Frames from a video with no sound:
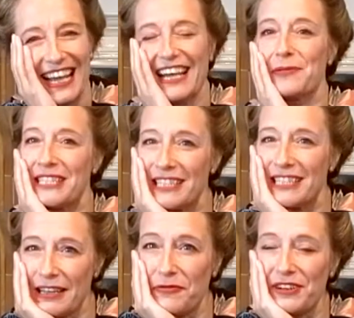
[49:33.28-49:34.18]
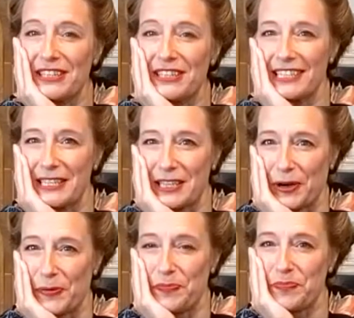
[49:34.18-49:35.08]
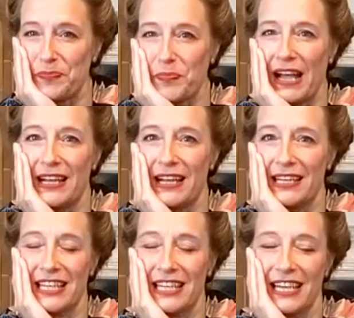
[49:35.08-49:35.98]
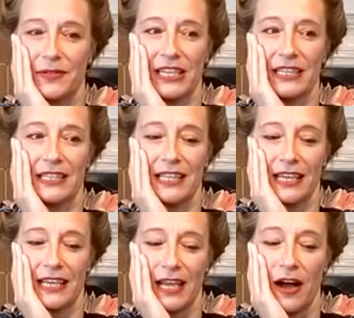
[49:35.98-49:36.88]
It was in San Francisco, and it is the